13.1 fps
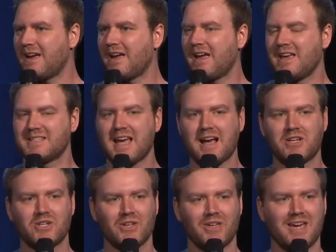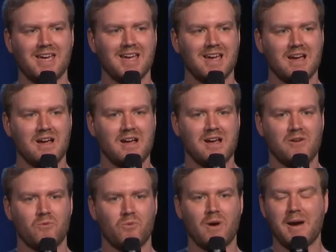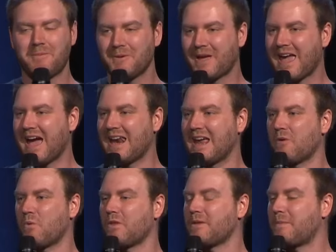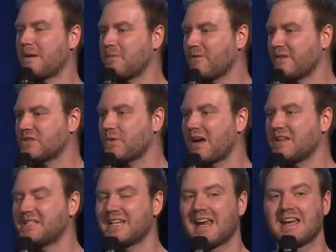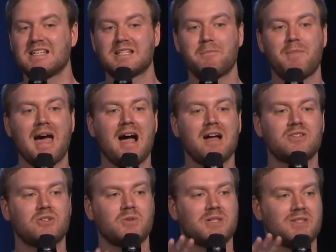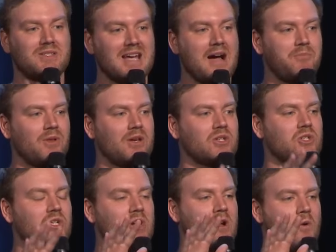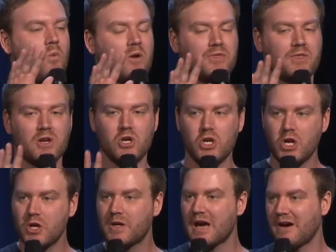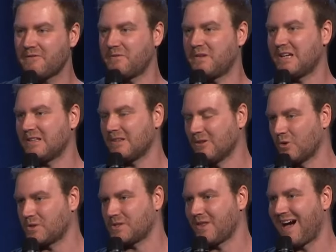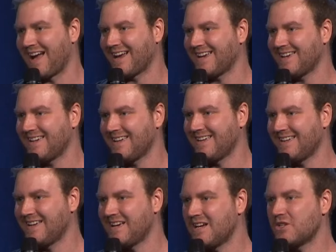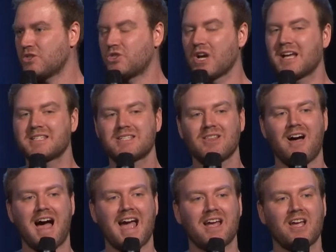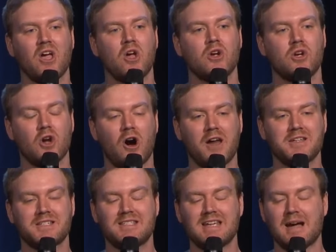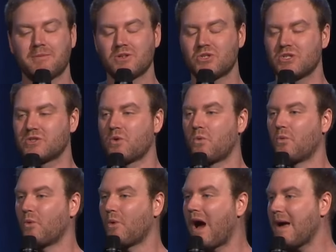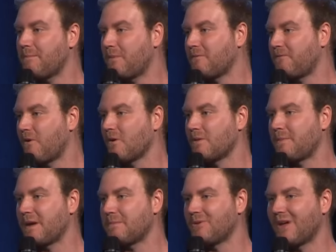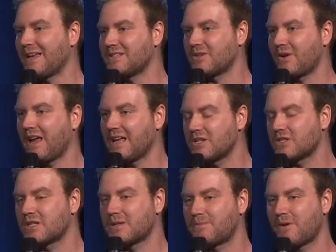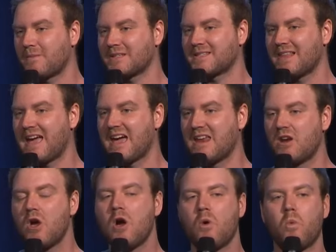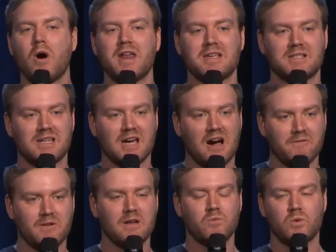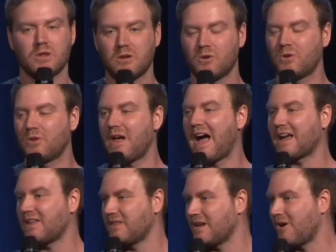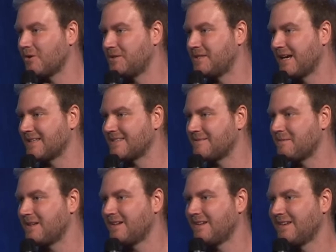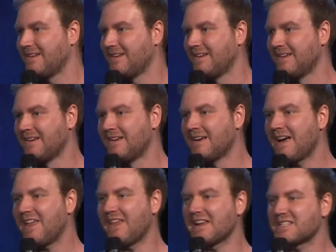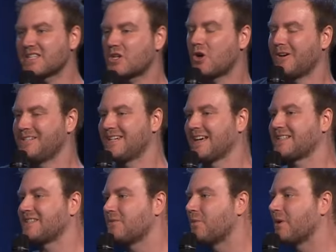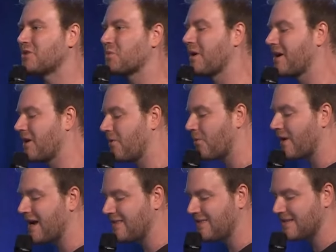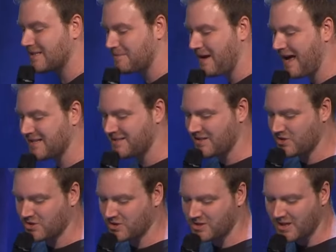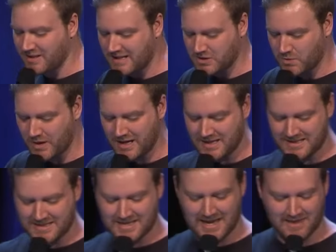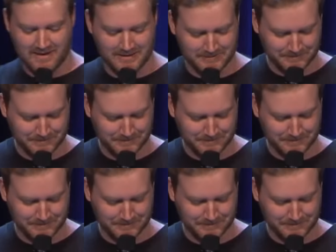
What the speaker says: He's actually replicating what the people of Israel did, and he's about to establish what the new covenant looks like. Just like God establishes right before the people enter into the promised land what his covenant would look like in the Old Testament. And that is the context in which we're going to read this passage. And so let's read it together.